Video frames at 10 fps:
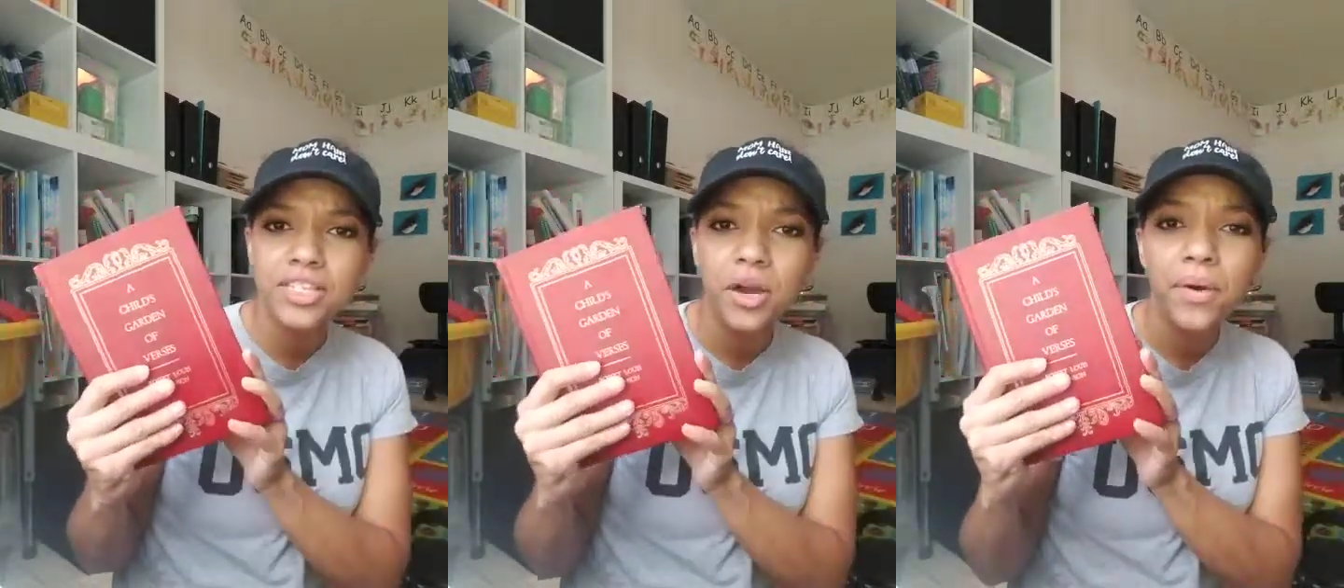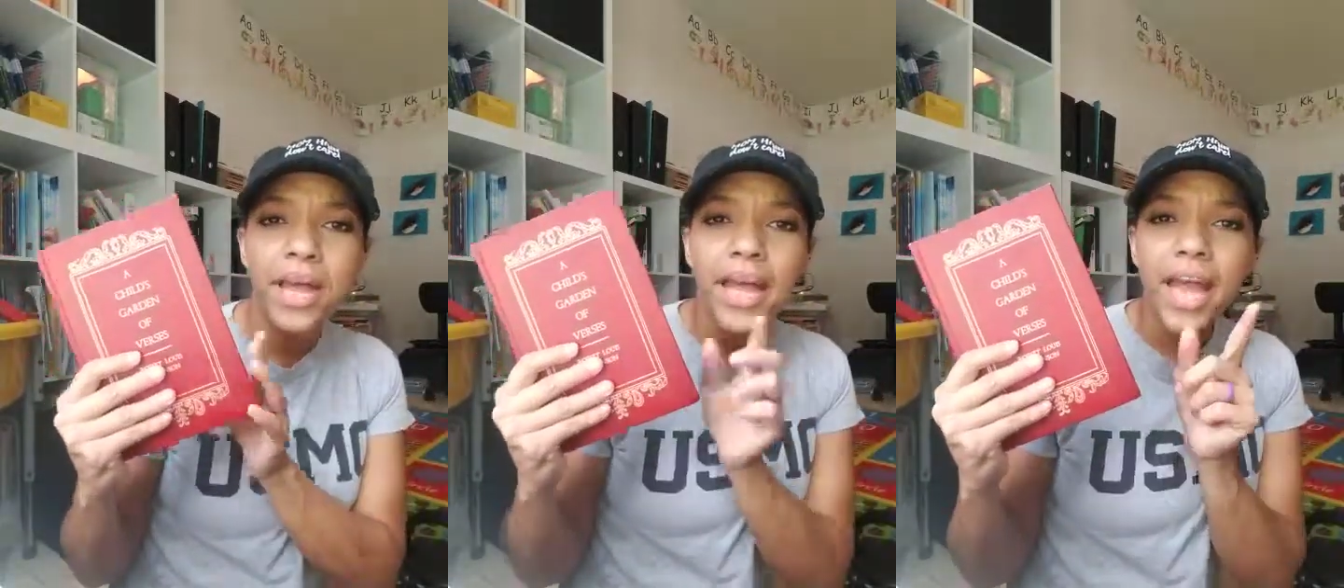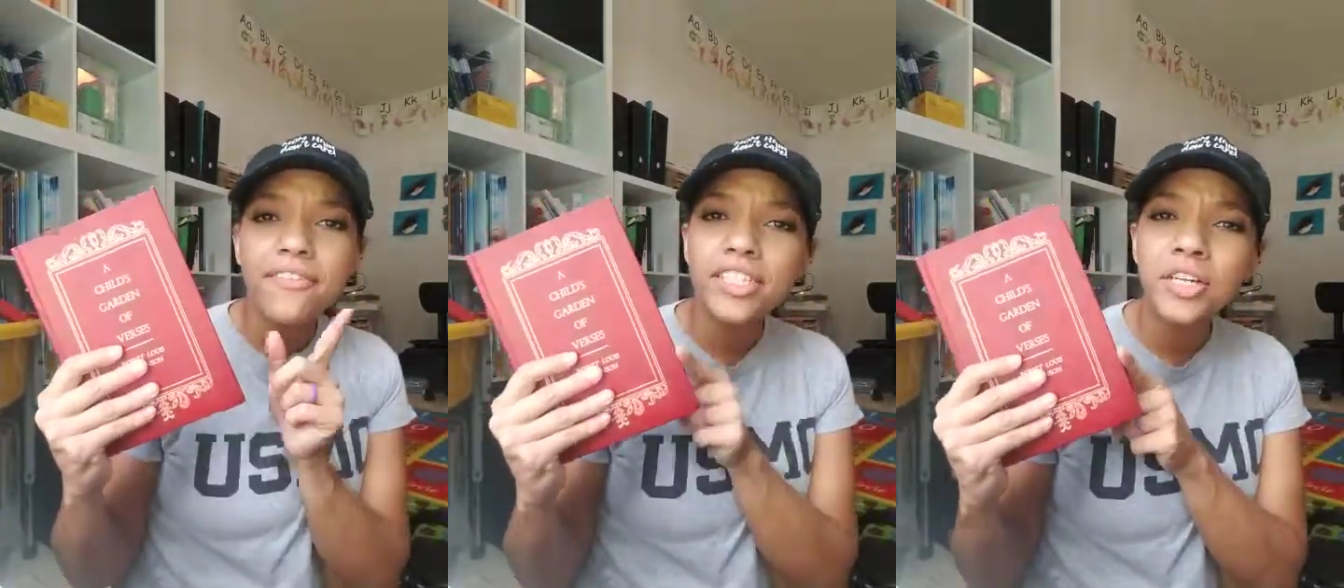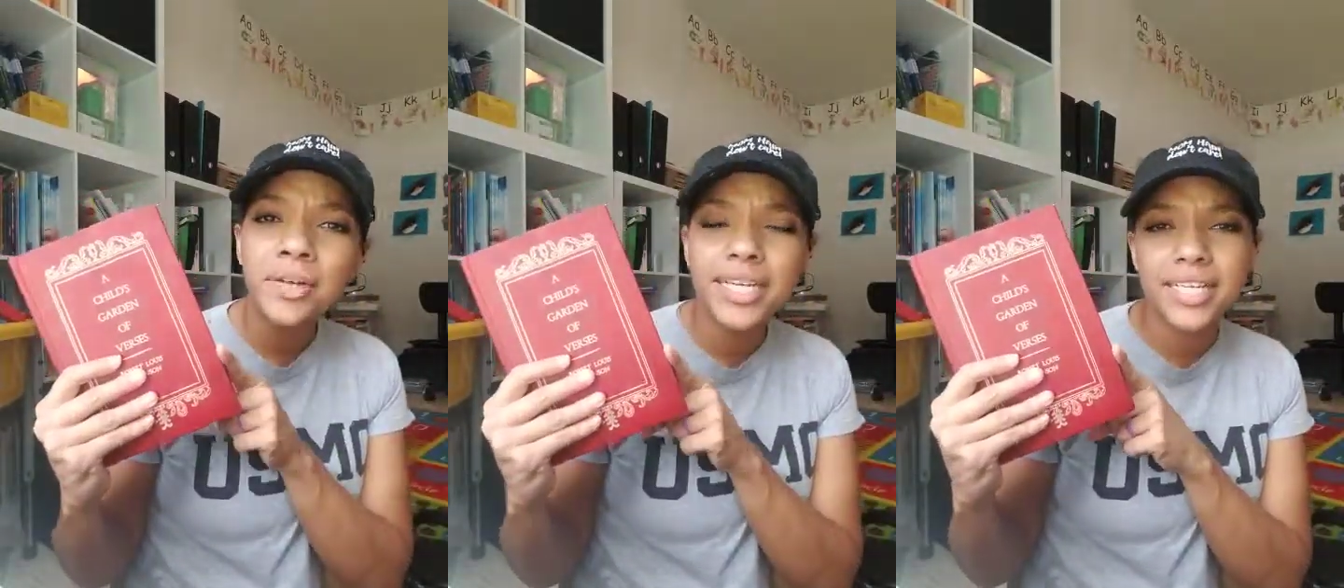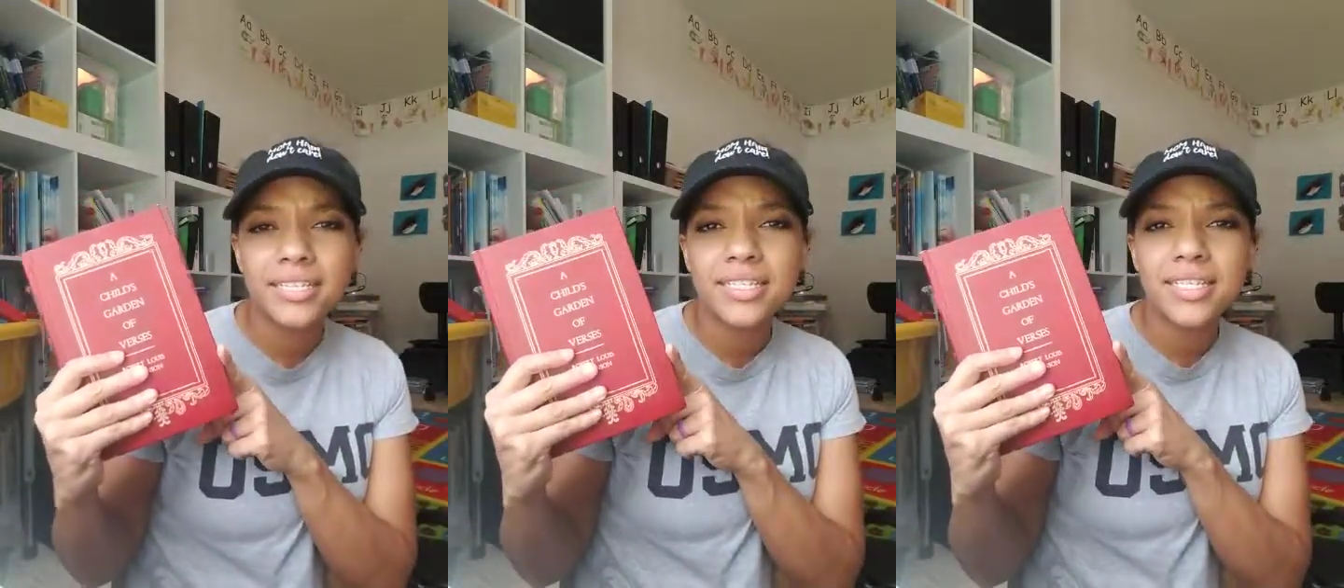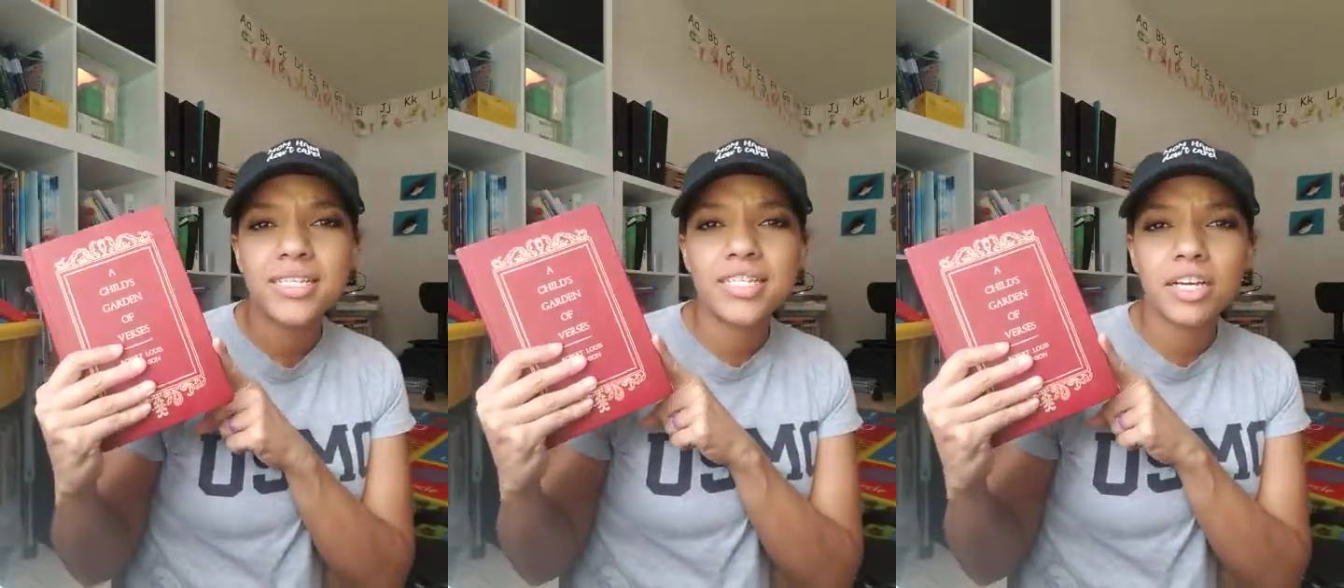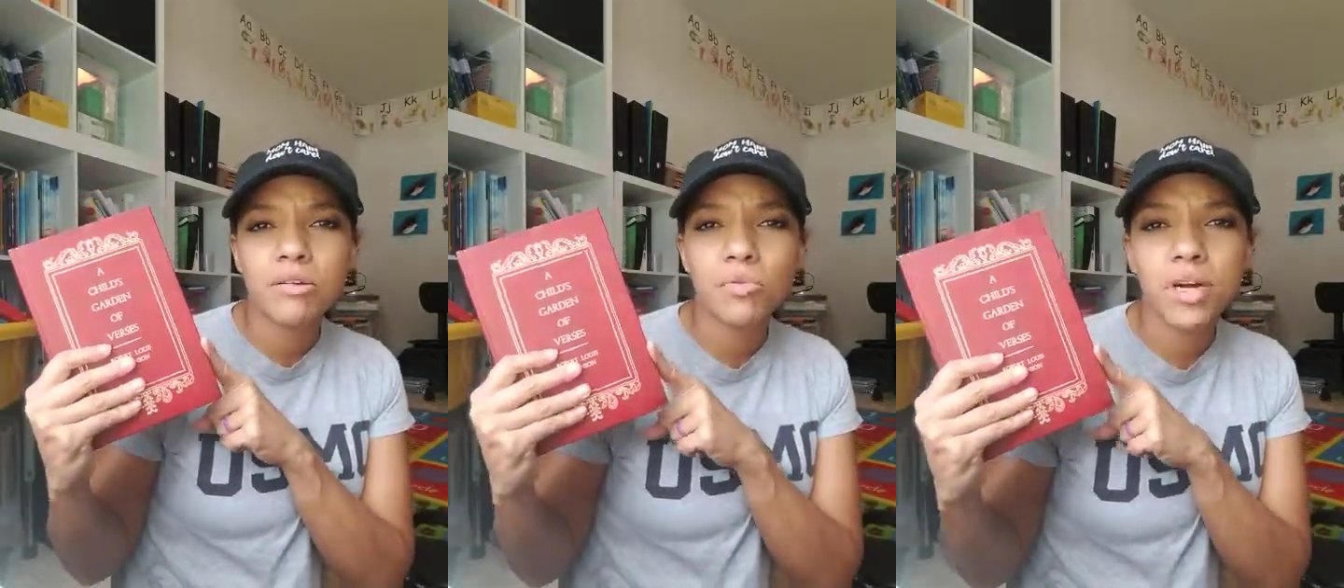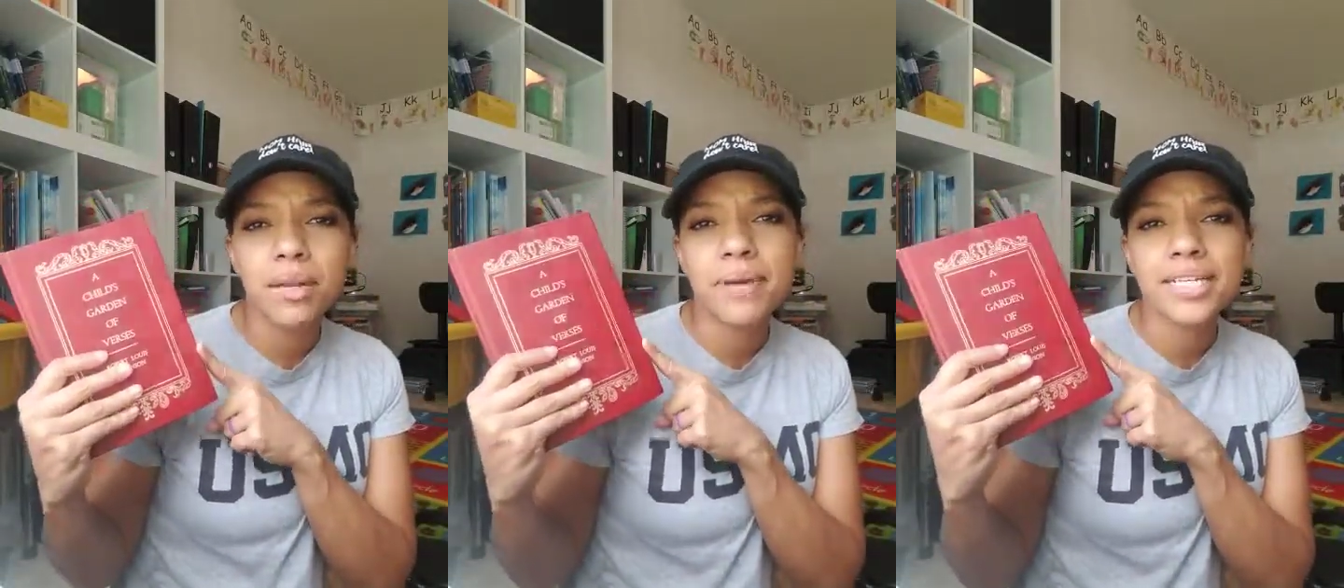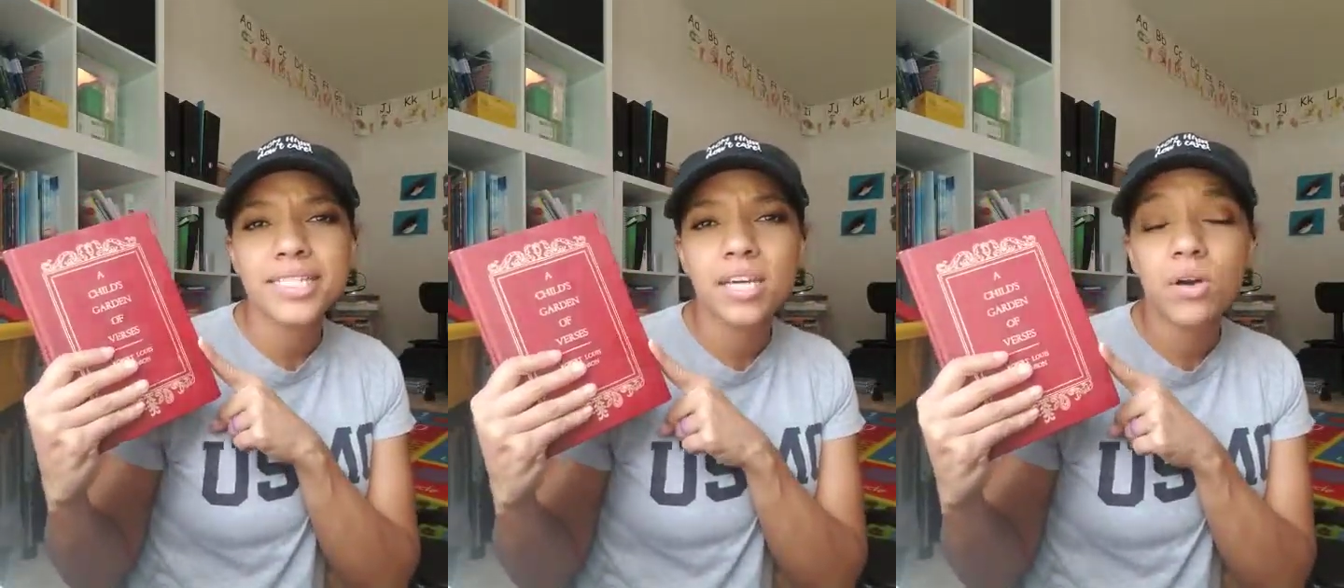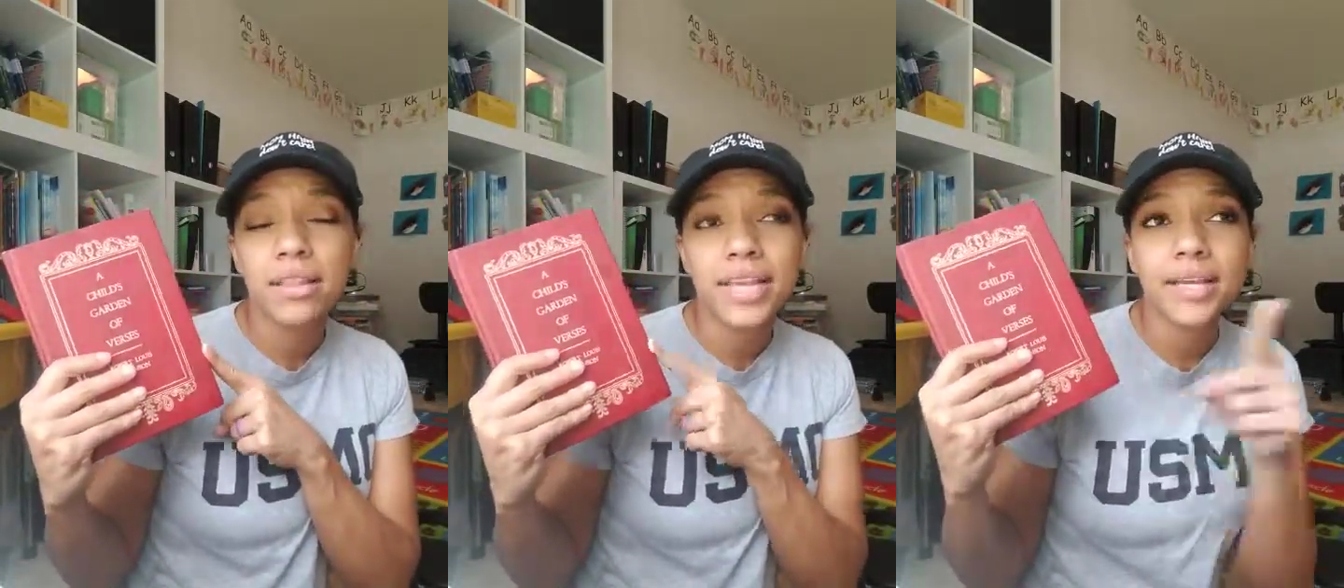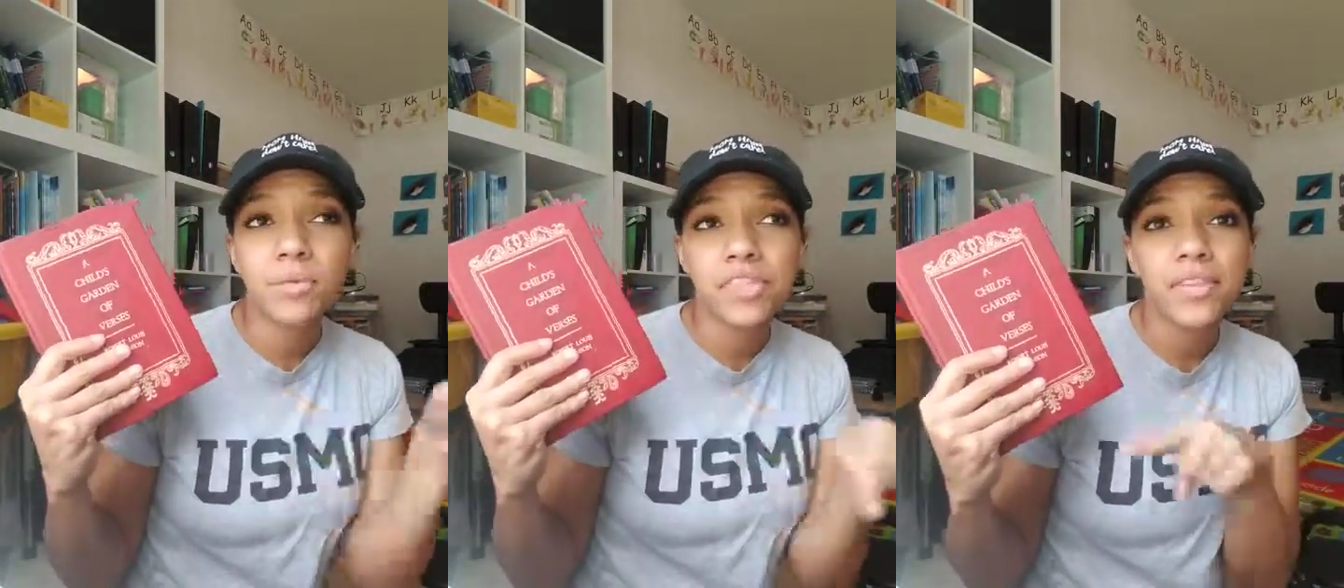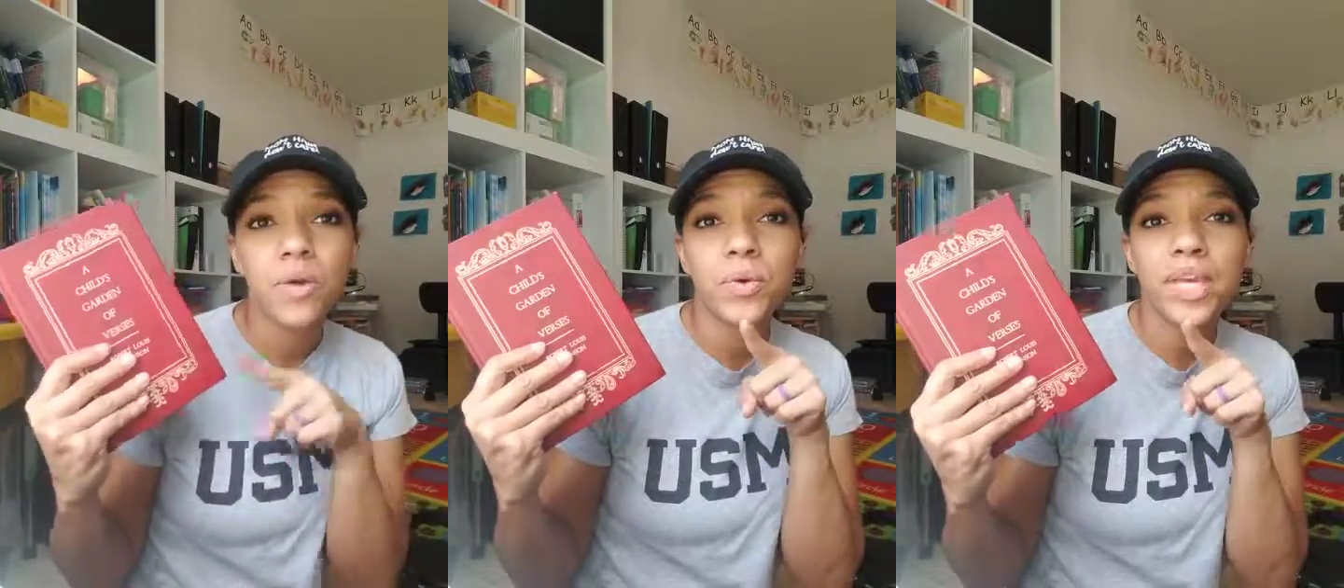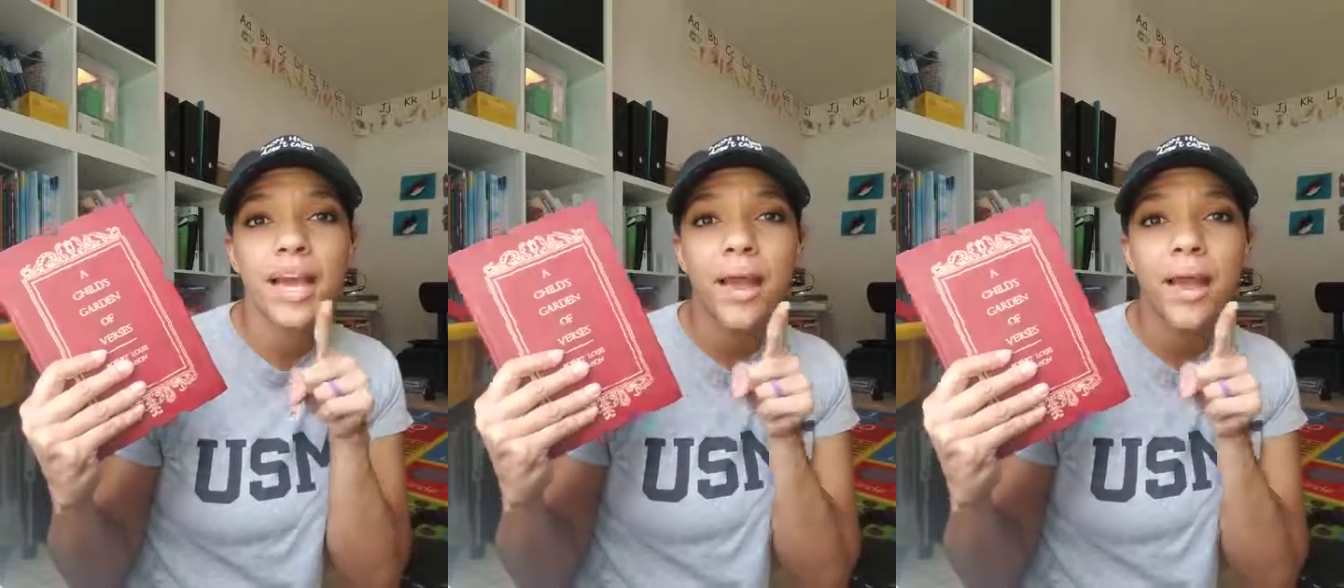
So if I don't get to this during morning basket, like within the week,